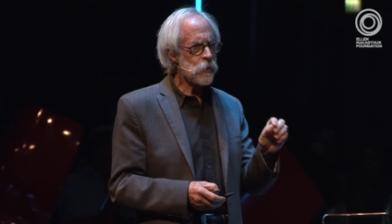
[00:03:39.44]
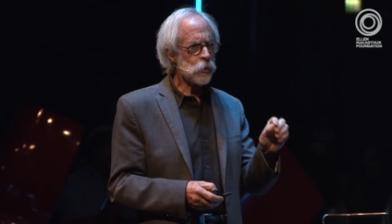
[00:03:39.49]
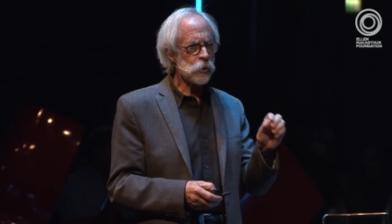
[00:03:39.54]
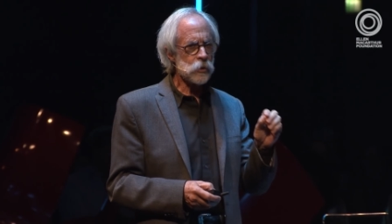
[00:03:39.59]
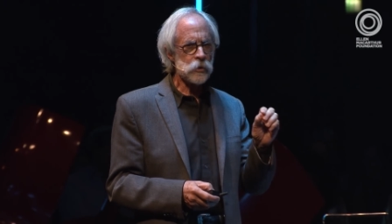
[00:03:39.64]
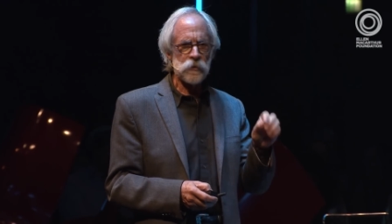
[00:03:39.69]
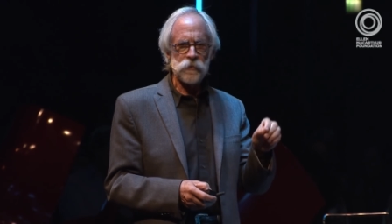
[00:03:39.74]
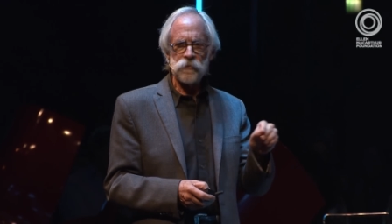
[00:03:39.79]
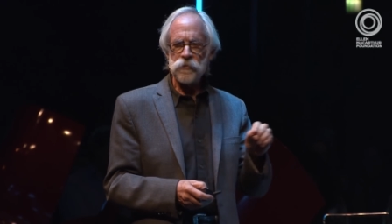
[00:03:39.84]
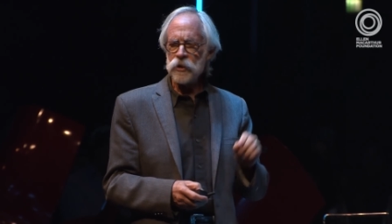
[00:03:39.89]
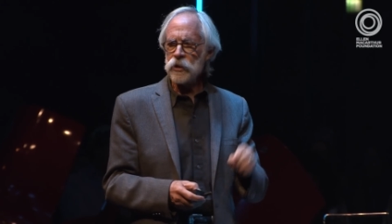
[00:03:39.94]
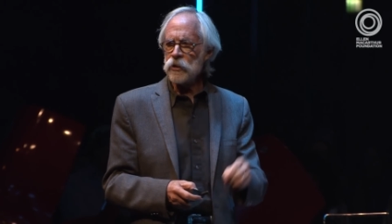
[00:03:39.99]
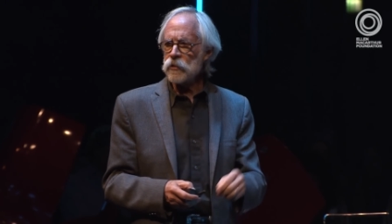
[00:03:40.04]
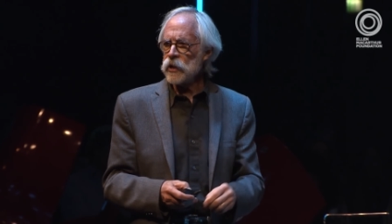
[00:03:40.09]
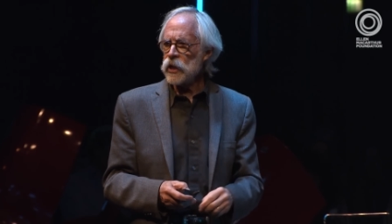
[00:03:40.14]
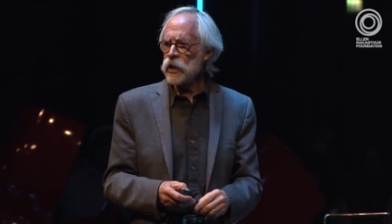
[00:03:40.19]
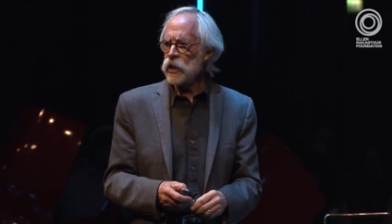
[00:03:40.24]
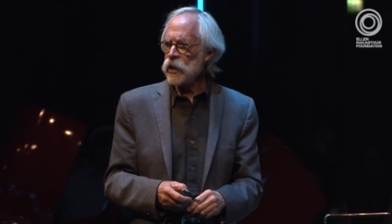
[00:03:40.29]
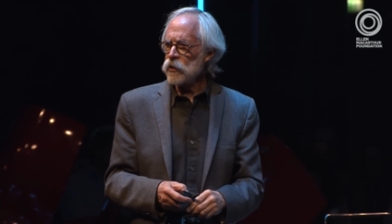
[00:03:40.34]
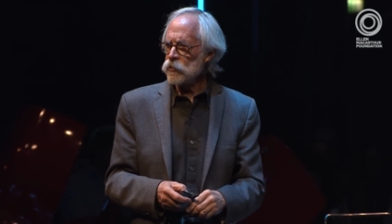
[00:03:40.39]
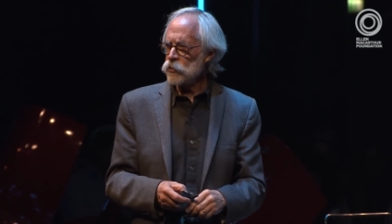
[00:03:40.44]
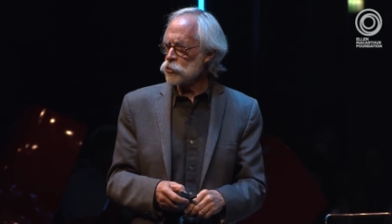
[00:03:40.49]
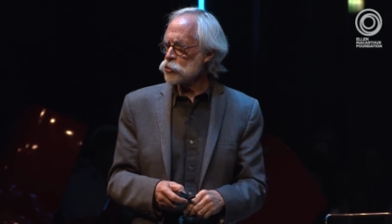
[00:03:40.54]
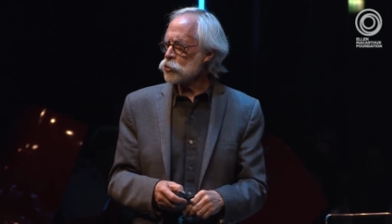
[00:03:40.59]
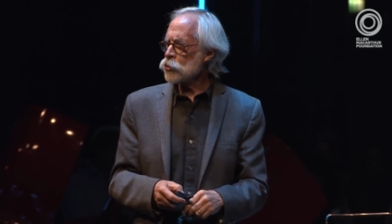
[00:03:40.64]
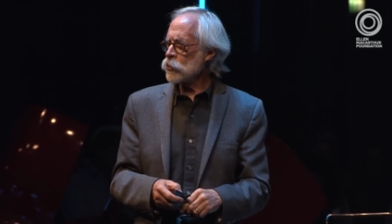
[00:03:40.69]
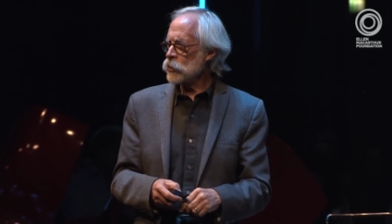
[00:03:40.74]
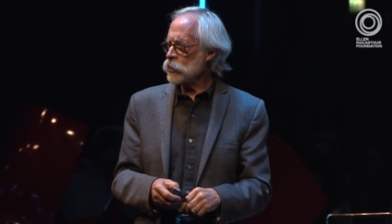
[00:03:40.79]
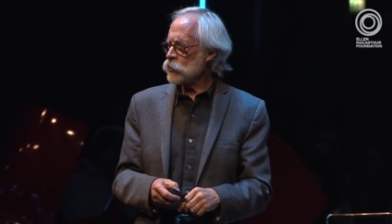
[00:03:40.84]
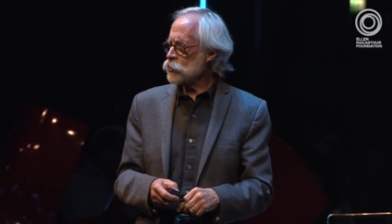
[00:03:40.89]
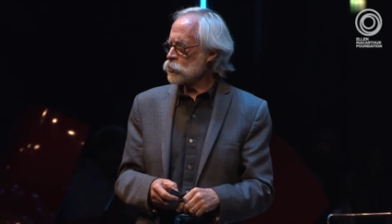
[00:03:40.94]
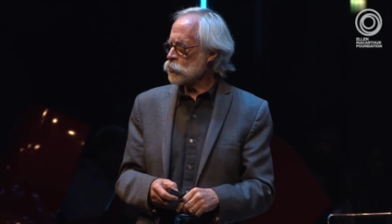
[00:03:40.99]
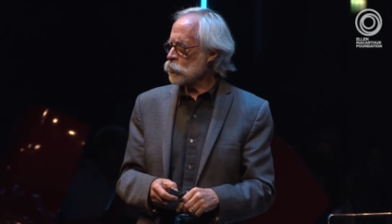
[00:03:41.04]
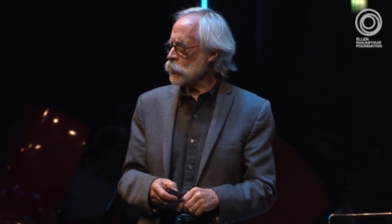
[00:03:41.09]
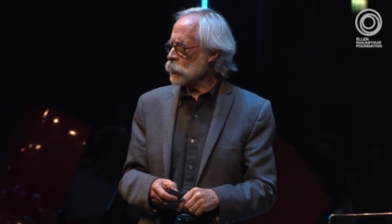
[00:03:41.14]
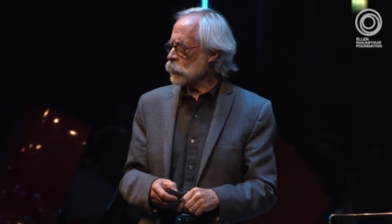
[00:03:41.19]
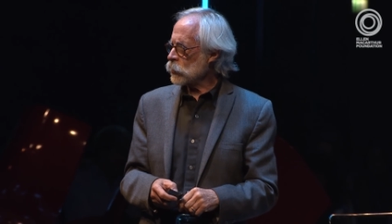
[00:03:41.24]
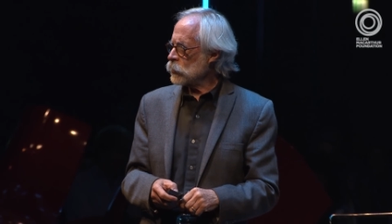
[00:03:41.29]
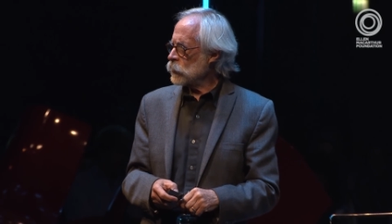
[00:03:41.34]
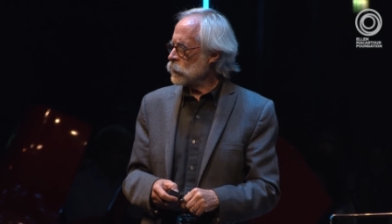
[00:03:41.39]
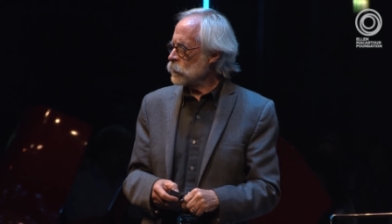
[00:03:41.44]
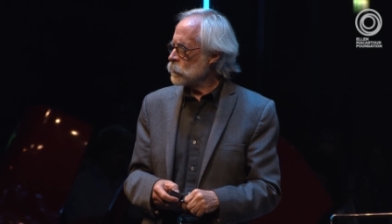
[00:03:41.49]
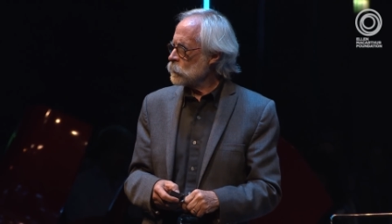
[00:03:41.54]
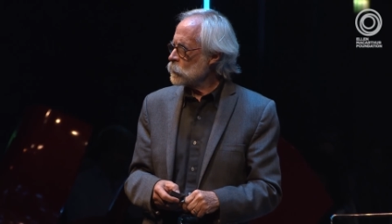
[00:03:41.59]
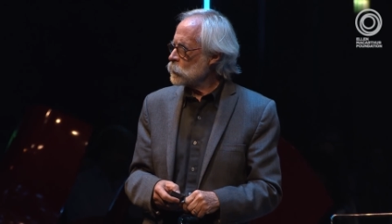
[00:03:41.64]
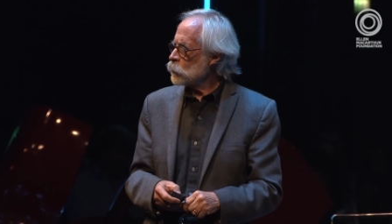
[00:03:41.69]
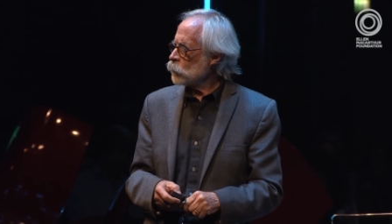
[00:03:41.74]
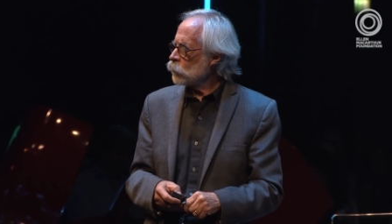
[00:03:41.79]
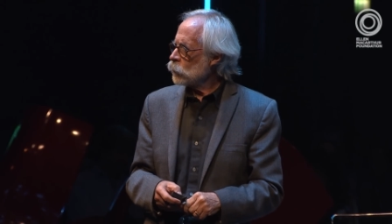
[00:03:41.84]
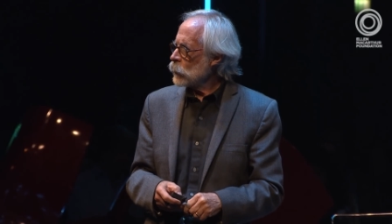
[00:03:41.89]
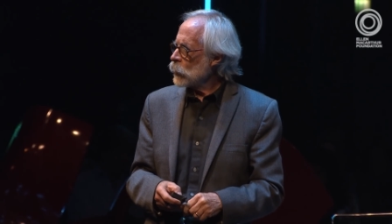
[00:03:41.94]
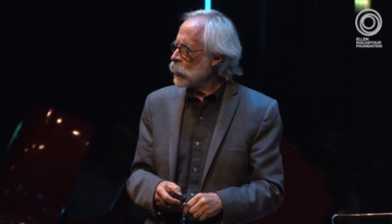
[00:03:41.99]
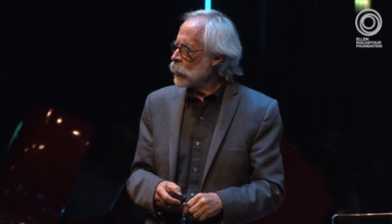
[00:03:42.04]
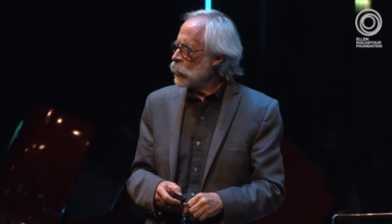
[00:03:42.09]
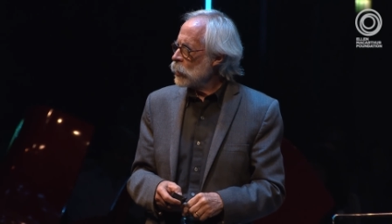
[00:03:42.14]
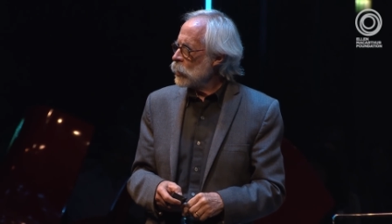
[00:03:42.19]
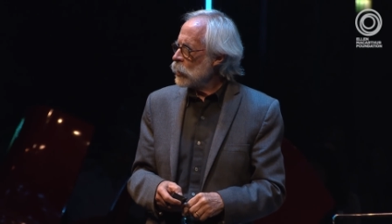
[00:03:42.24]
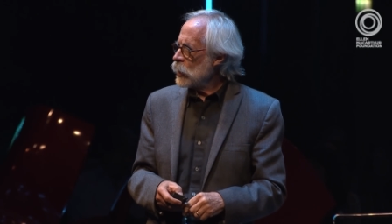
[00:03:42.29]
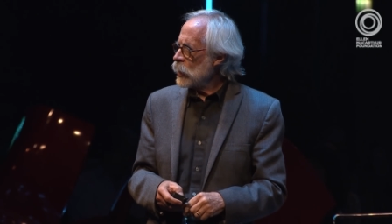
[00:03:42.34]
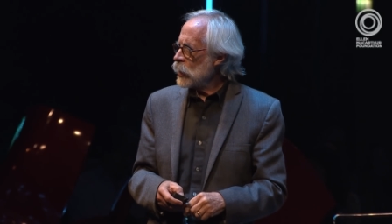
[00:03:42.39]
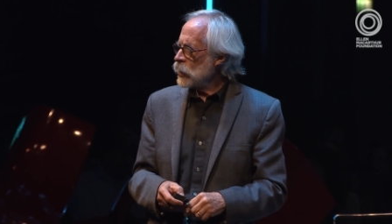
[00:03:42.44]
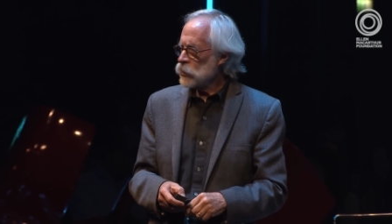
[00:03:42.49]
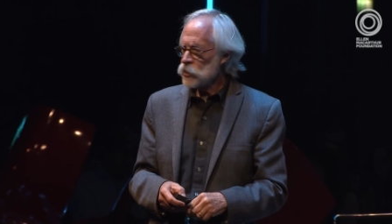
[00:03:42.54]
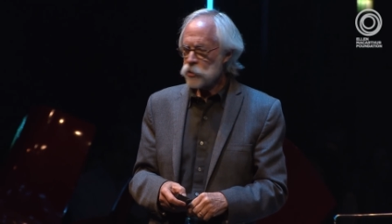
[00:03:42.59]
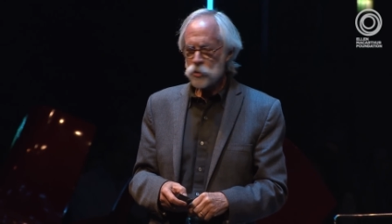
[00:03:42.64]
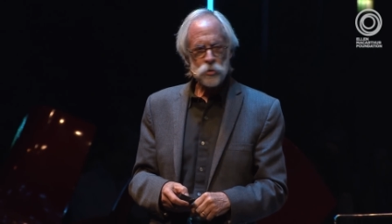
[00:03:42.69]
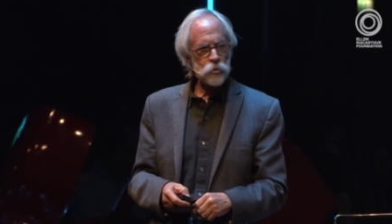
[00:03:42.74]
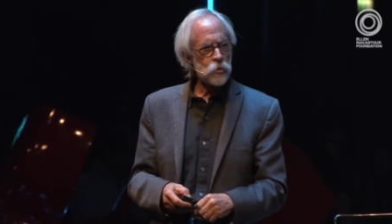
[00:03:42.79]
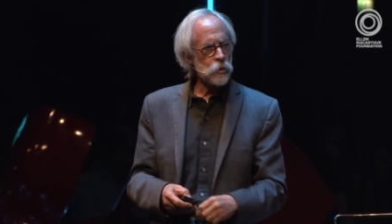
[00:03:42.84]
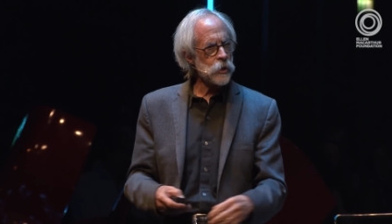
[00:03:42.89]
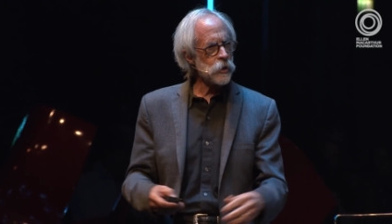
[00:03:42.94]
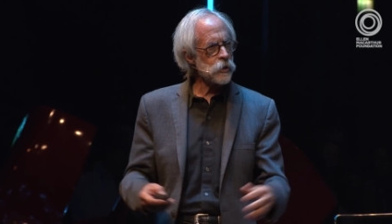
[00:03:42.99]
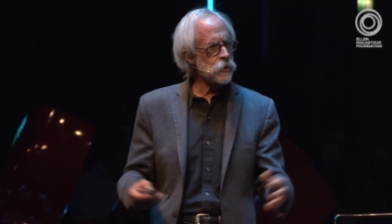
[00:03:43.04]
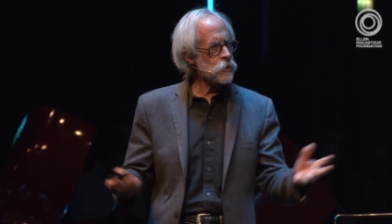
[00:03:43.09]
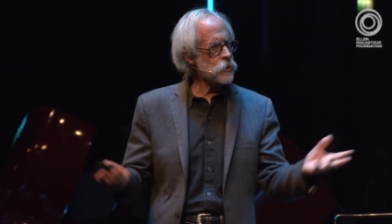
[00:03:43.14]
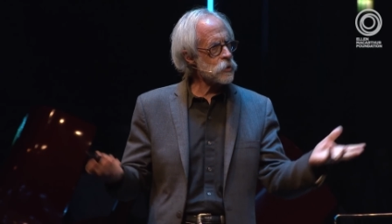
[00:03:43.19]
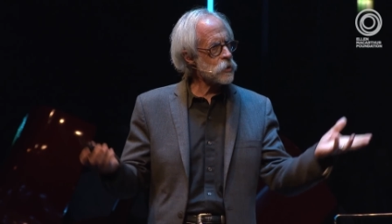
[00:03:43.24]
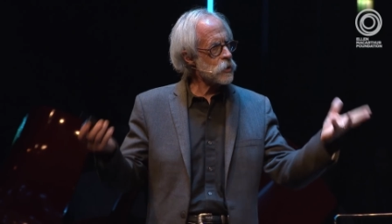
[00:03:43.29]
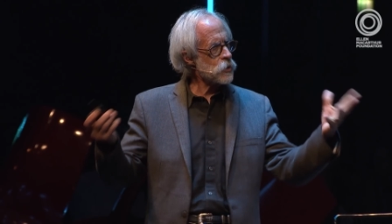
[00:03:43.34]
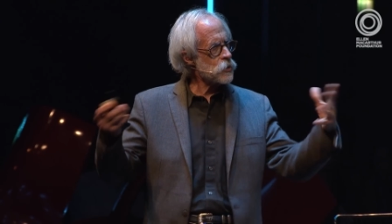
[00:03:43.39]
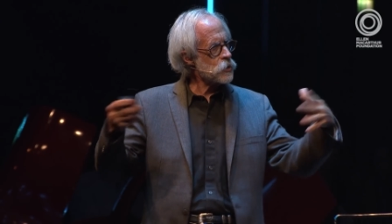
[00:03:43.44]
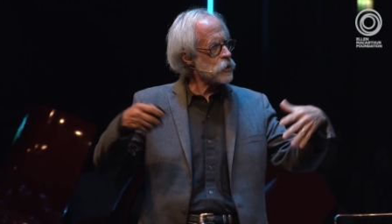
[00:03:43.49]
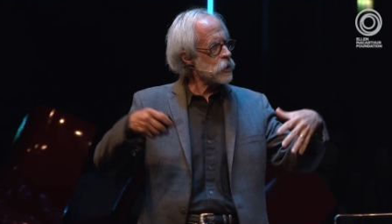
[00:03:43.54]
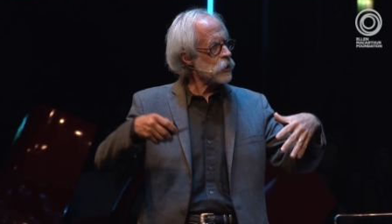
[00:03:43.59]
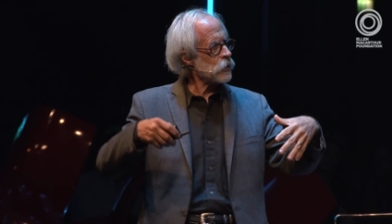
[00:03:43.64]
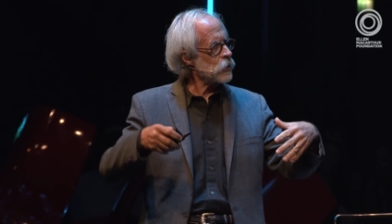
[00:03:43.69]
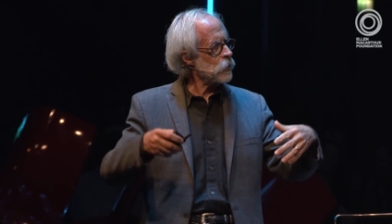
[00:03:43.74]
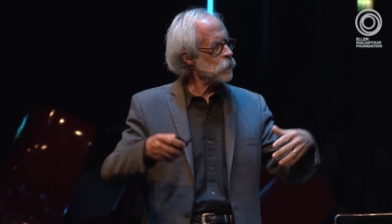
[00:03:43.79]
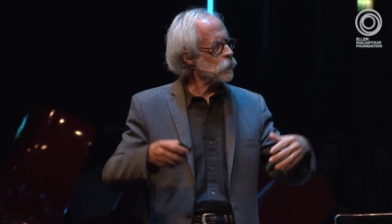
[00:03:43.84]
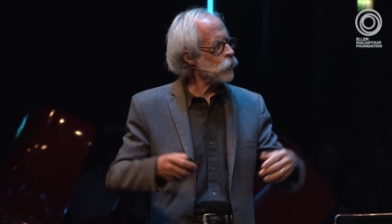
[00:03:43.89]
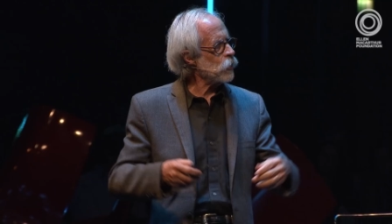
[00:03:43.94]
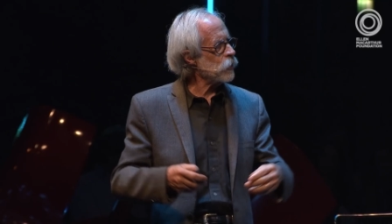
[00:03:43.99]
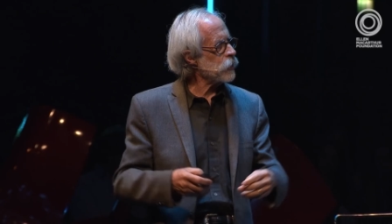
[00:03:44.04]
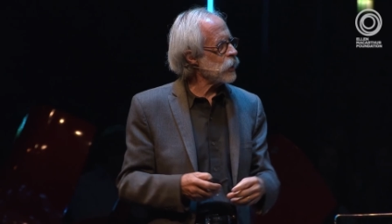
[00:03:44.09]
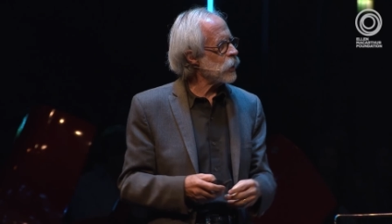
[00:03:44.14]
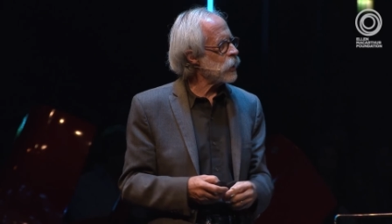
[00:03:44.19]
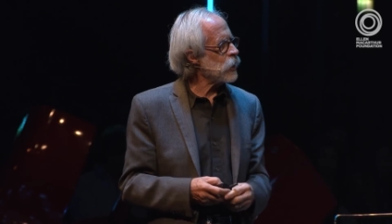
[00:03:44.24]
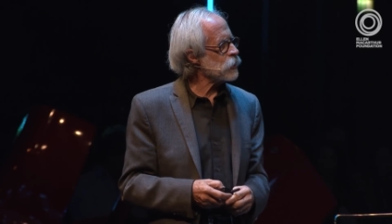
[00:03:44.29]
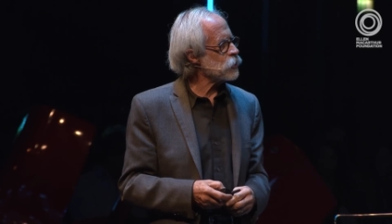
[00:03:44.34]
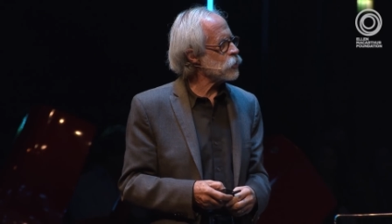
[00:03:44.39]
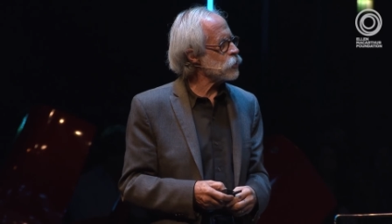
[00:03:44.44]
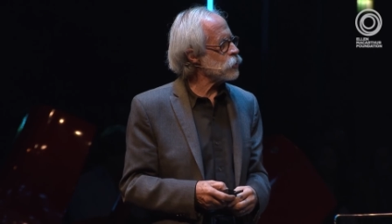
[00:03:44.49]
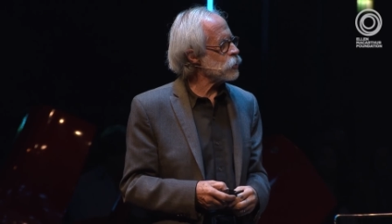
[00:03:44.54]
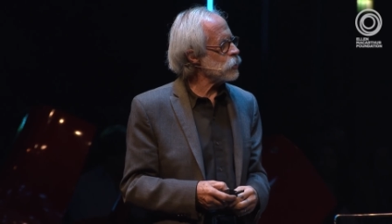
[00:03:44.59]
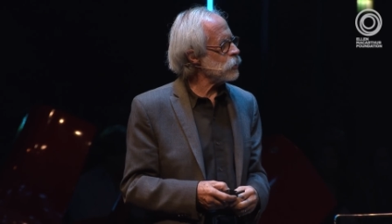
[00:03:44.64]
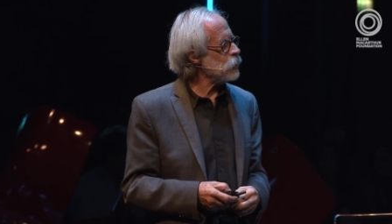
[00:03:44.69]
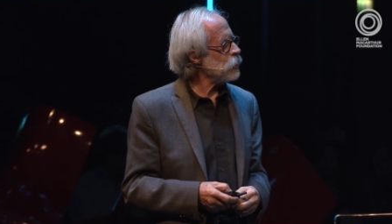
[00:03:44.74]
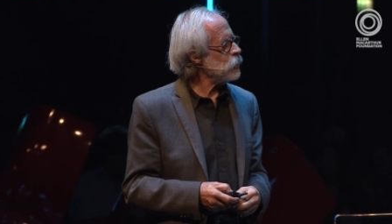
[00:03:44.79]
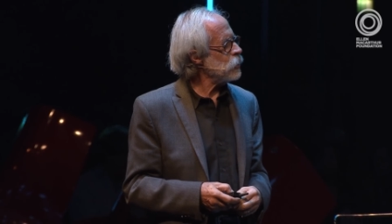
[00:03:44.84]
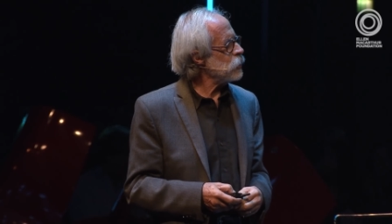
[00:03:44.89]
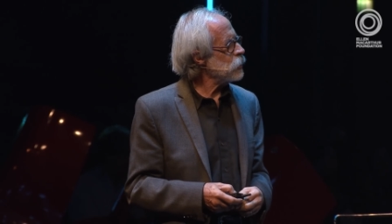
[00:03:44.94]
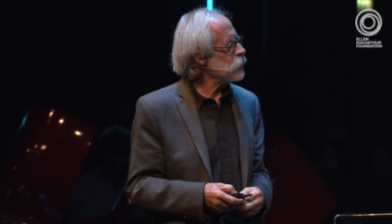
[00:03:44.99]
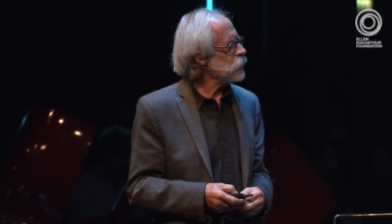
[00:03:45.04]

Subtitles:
able to figure out how the soils worked. And the soils sucked up all the oxygen